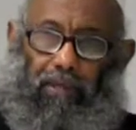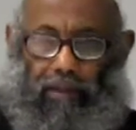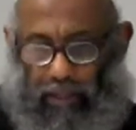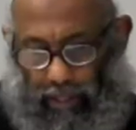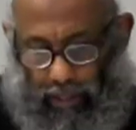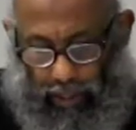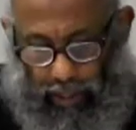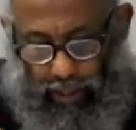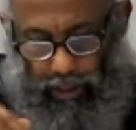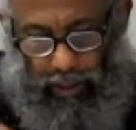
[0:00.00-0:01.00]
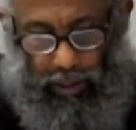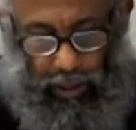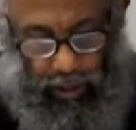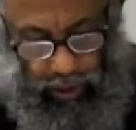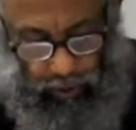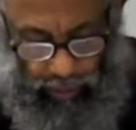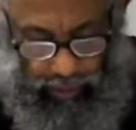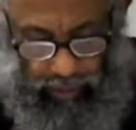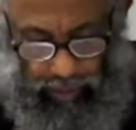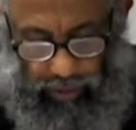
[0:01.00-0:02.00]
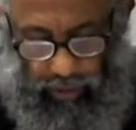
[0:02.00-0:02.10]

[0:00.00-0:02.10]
in their hand, they get together